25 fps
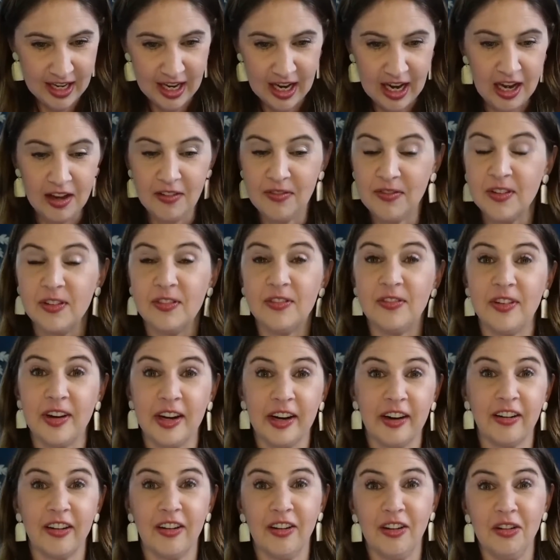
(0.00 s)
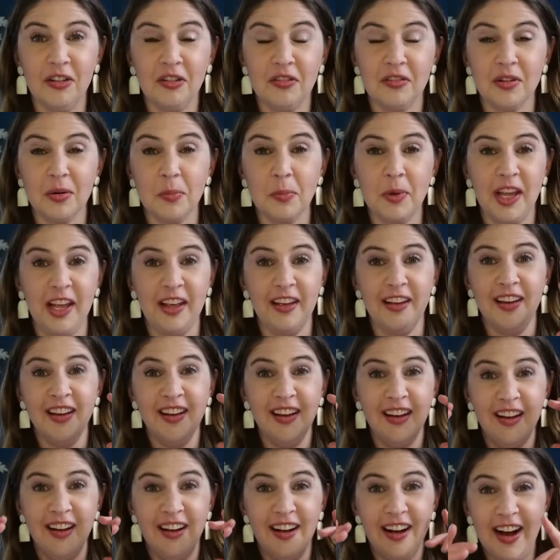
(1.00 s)
I feel fire all over me.
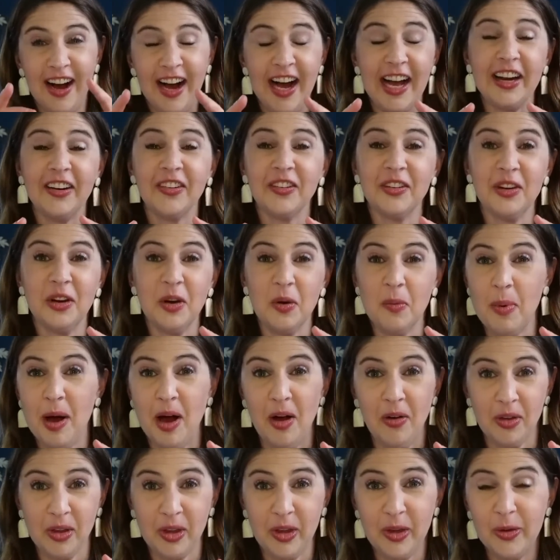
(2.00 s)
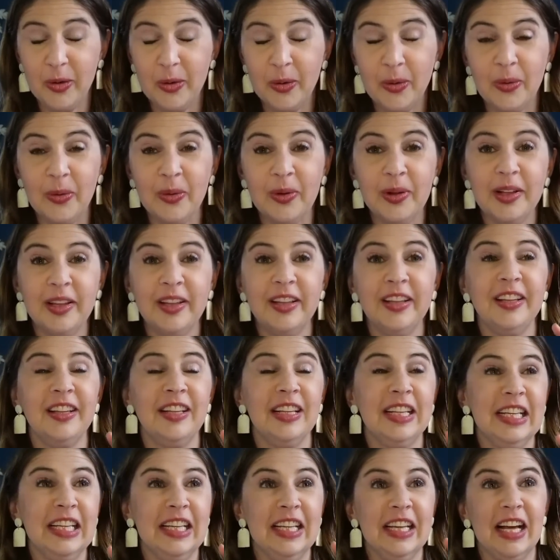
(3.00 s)
I don't know about you,
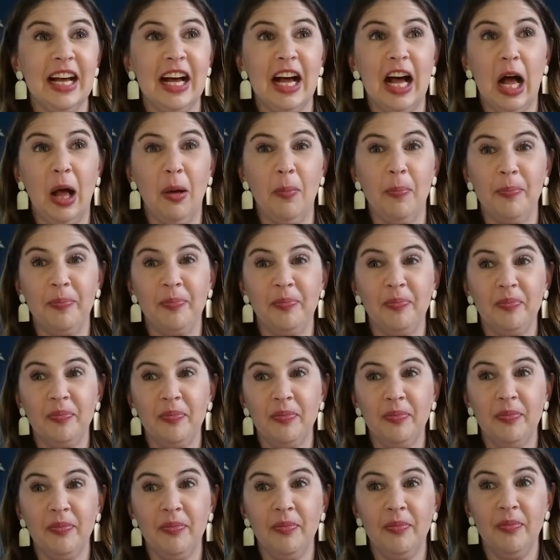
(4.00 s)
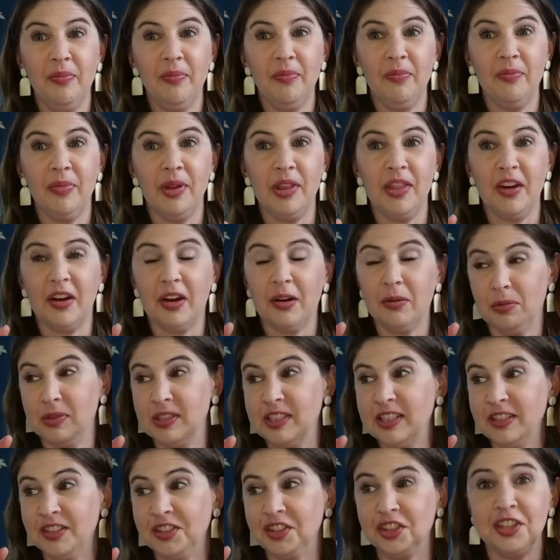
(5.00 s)
um, but that
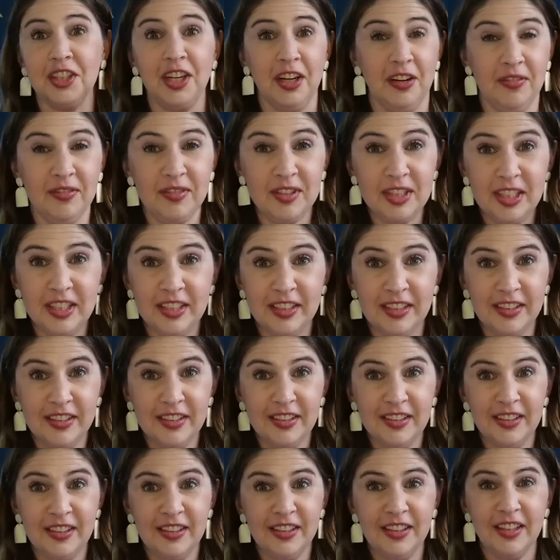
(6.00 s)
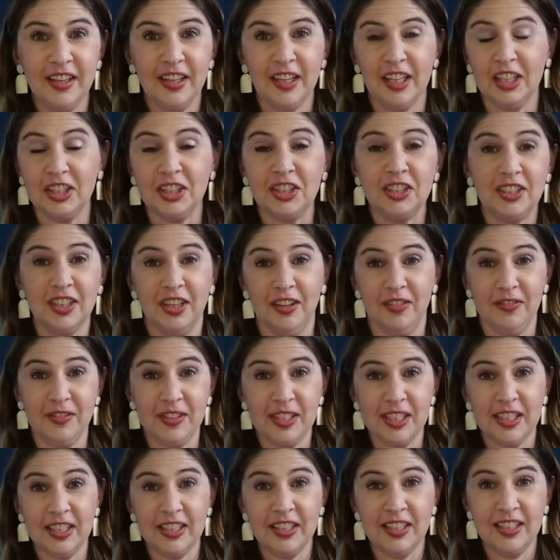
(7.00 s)
was a shift. A
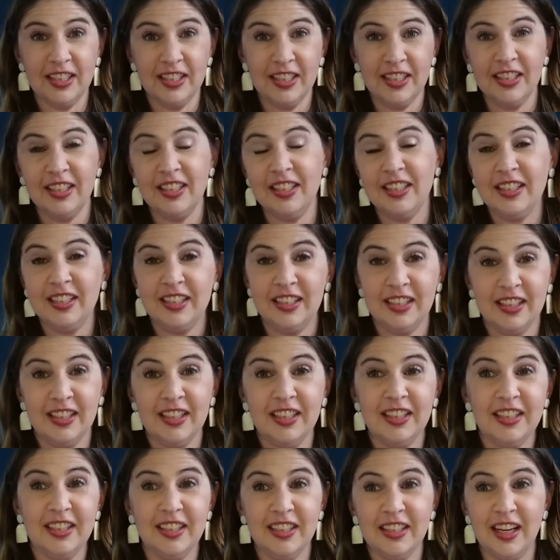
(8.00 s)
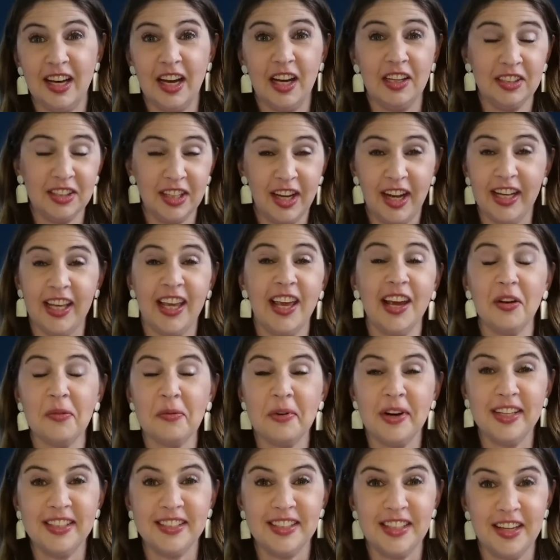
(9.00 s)
shift. I, I can't
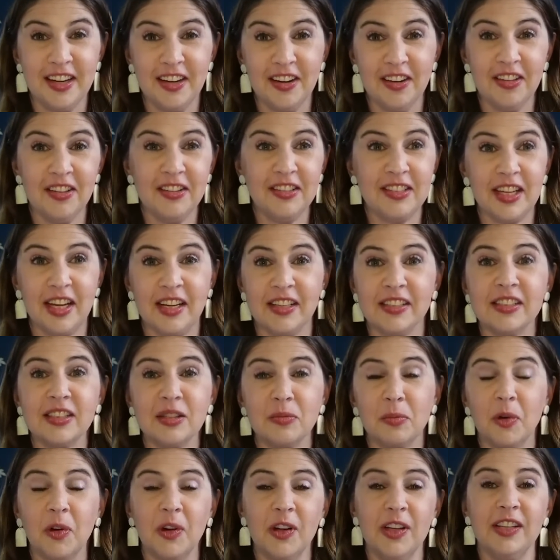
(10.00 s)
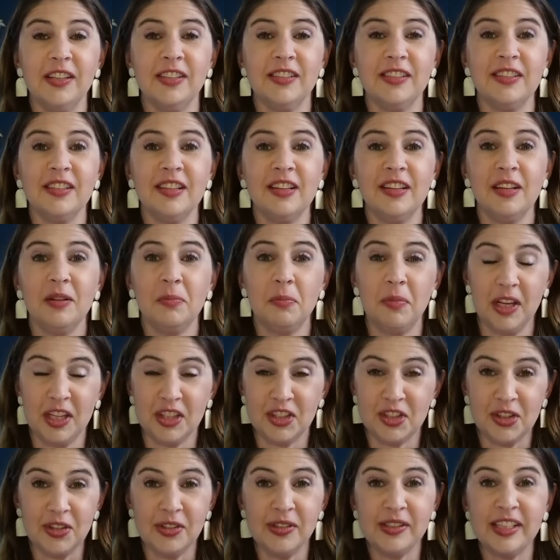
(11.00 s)
wait to hear the testimonies. Make
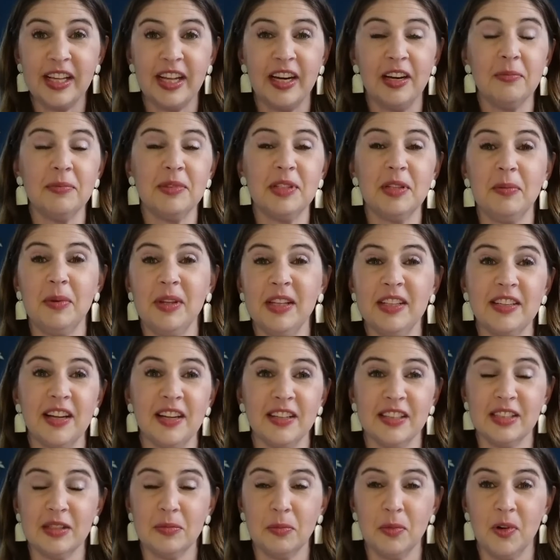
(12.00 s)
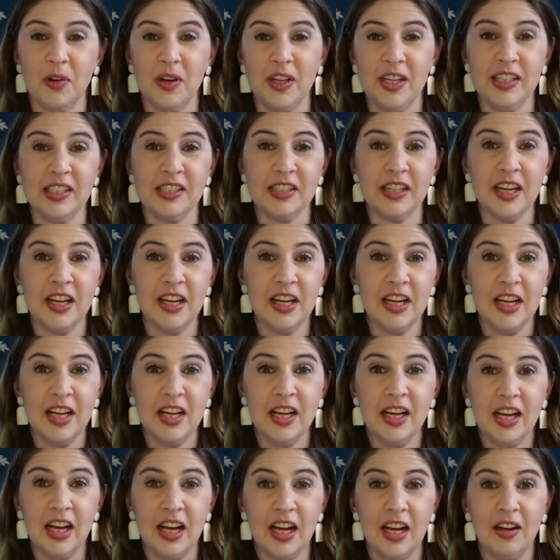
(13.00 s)
sure you send them to me testimonies
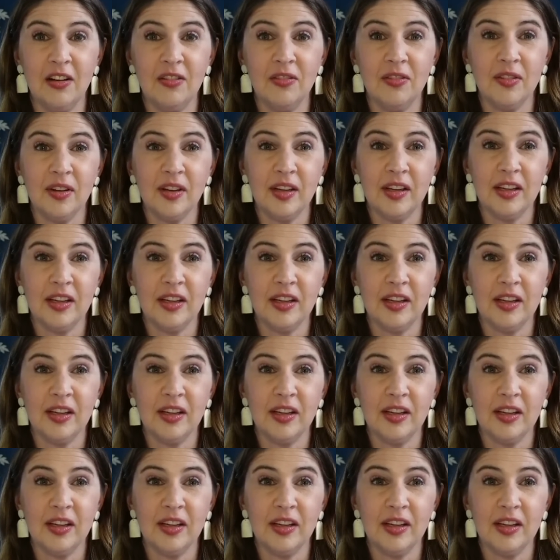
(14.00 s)
of